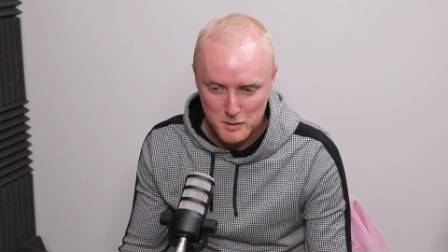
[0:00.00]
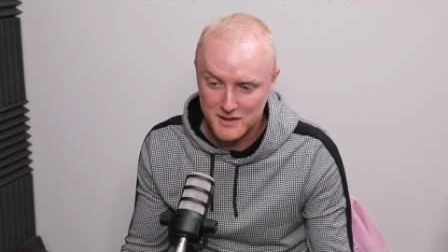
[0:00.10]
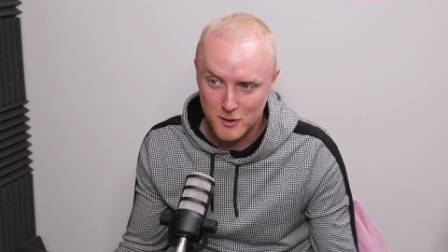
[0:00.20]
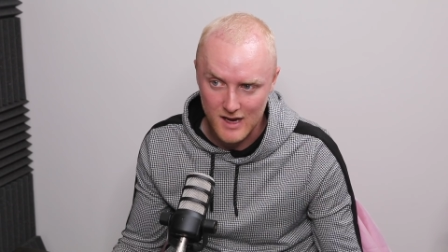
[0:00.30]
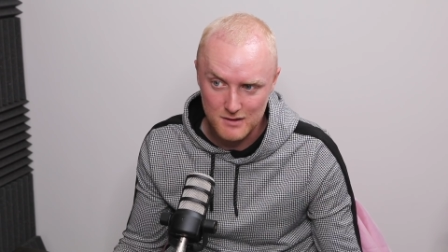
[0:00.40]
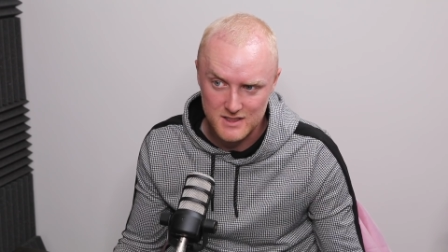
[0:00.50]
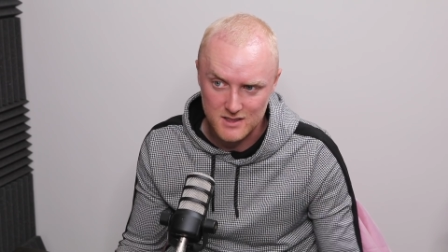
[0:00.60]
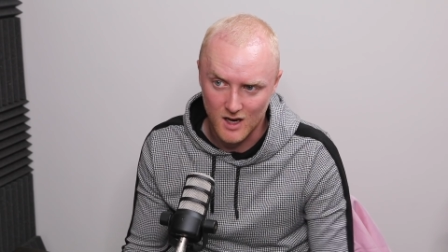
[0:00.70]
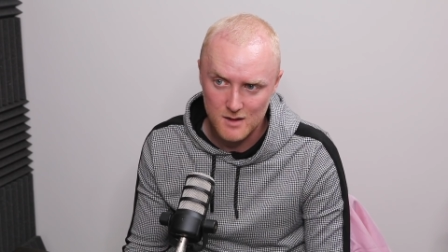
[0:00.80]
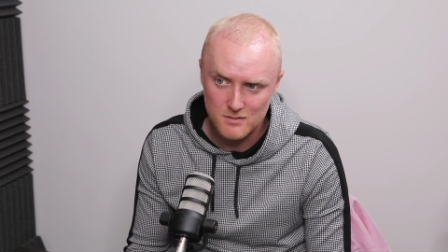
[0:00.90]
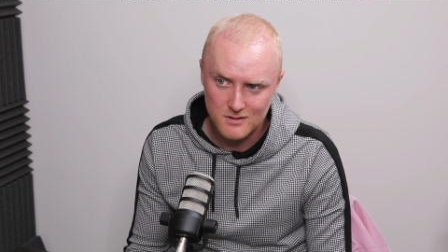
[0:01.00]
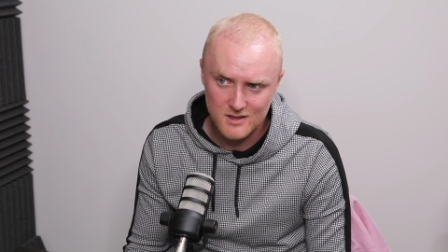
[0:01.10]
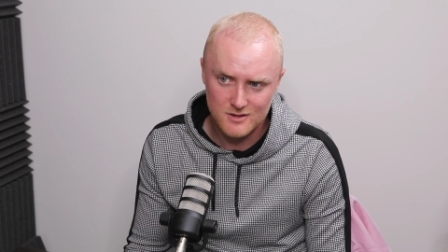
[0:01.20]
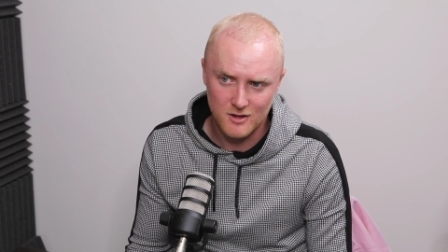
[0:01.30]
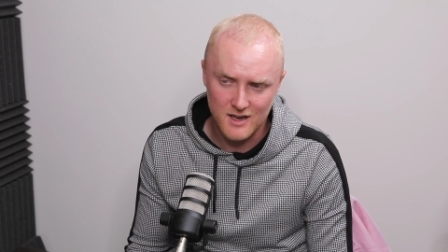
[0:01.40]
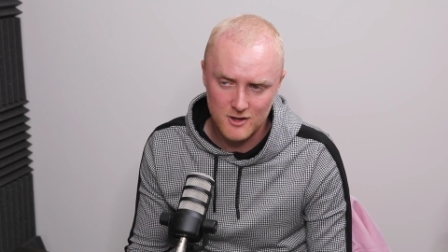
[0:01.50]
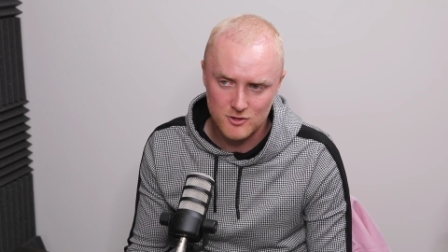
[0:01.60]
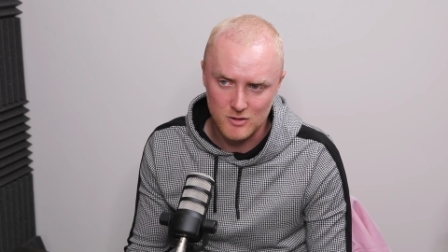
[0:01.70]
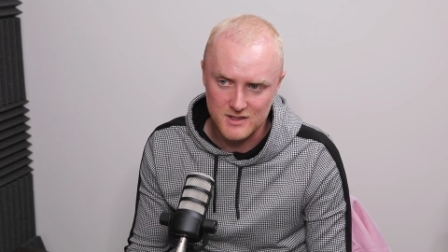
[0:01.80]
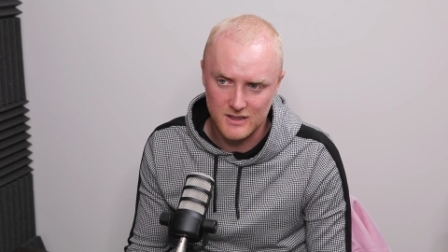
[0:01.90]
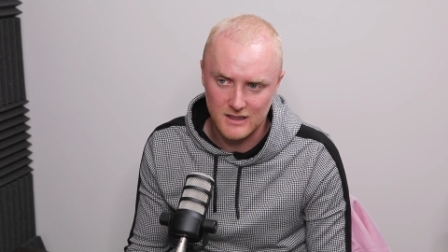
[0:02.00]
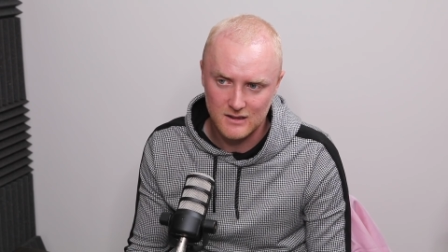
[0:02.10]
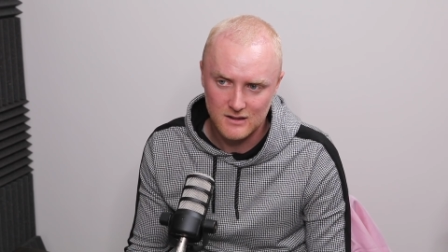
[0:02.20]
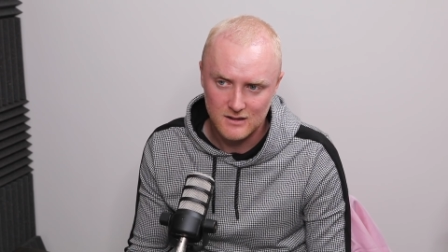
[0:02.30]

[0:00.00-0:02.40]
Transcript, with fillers: Probably not every time. That's not natural, is it?